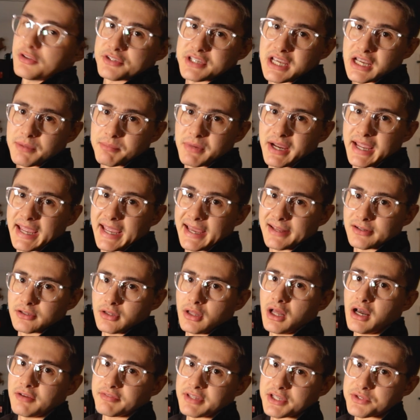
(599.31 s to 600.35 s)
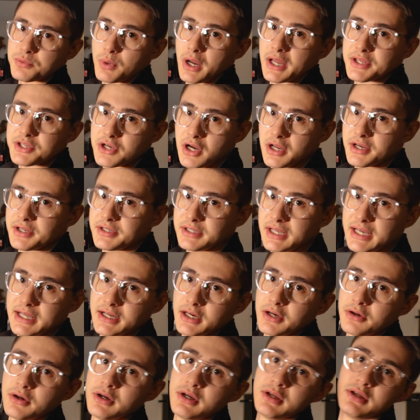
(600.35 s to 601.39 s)
I'll take my handle off, that's why it's on a
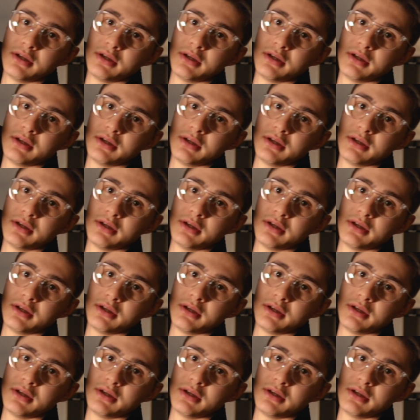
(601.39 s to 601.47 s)
NATO.